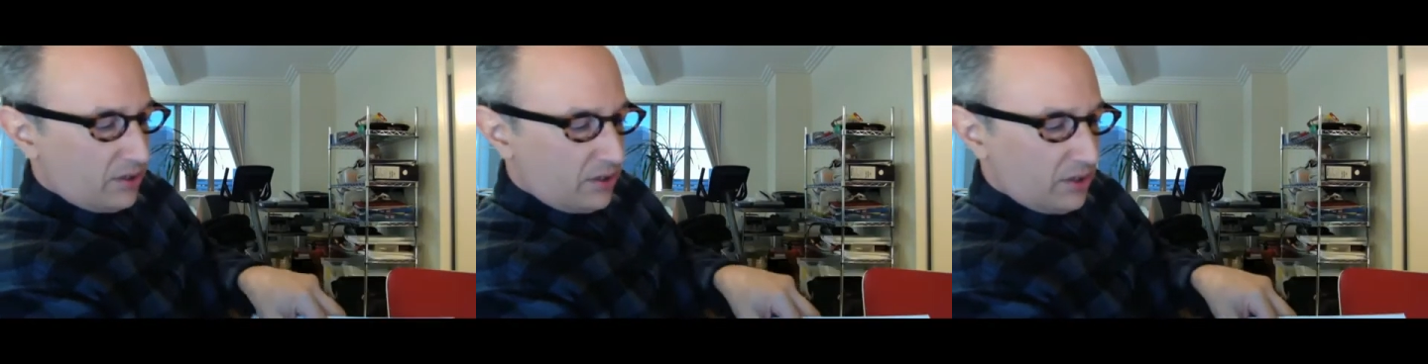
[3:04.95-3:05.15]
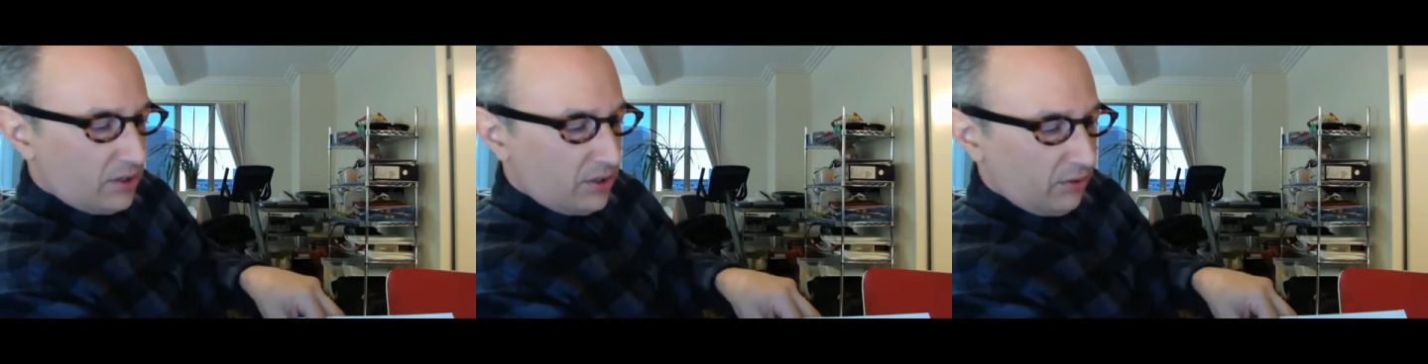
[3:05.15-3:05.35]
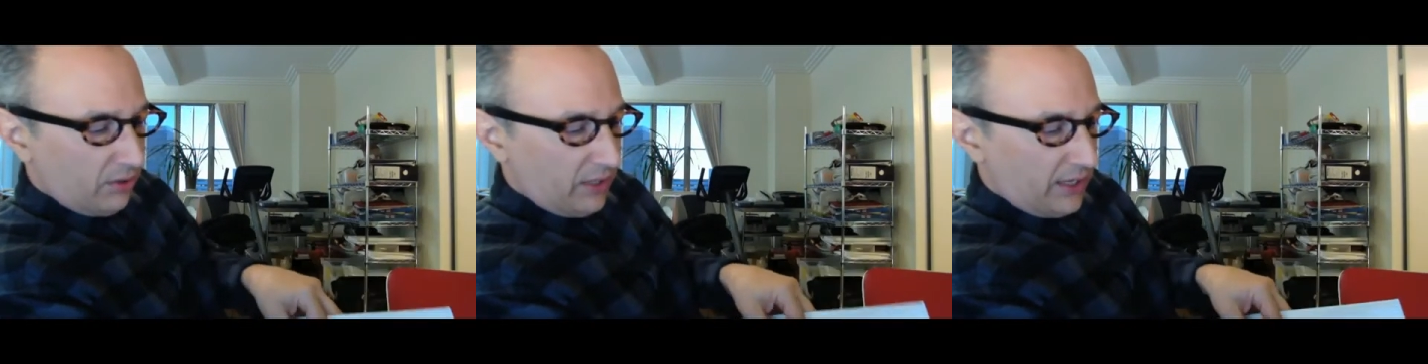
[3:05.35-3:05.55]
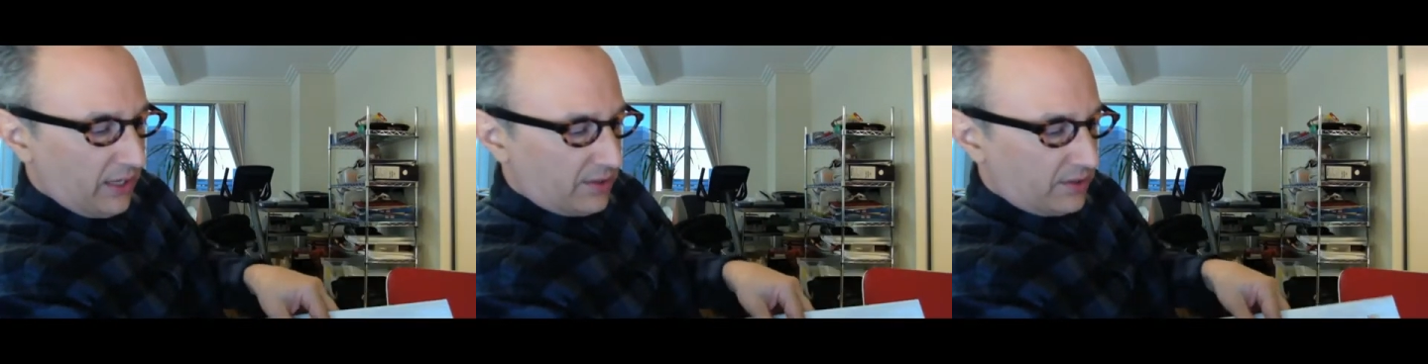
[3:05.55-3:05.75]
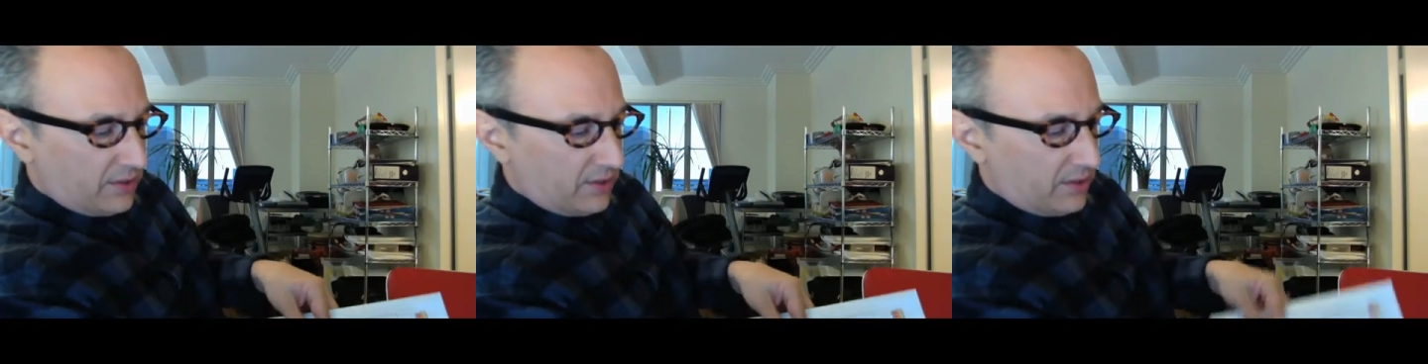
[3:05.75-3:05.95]
to-do
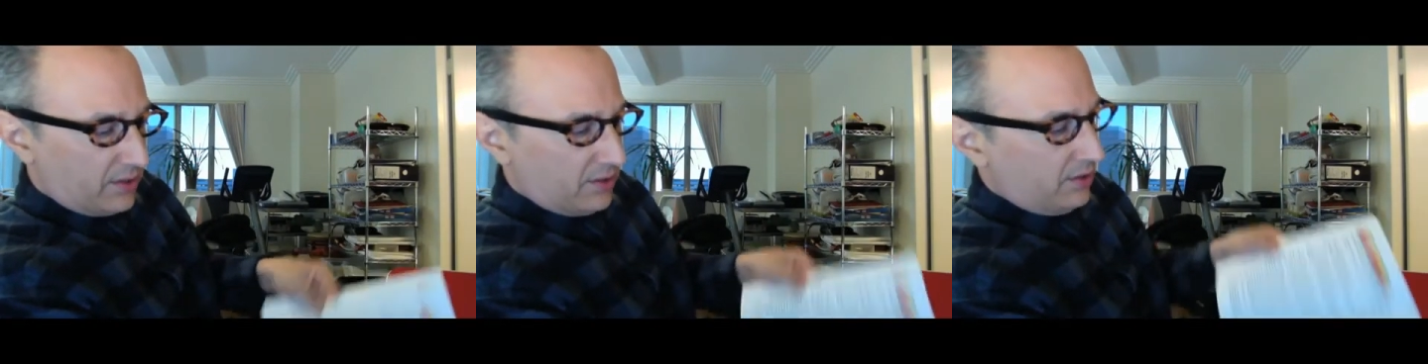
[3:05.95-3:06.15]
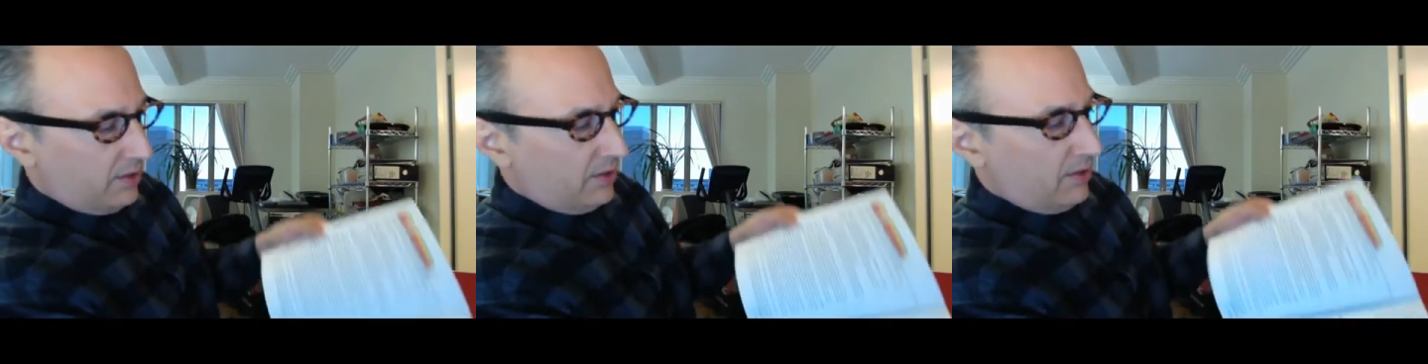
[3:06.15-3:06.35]
lists.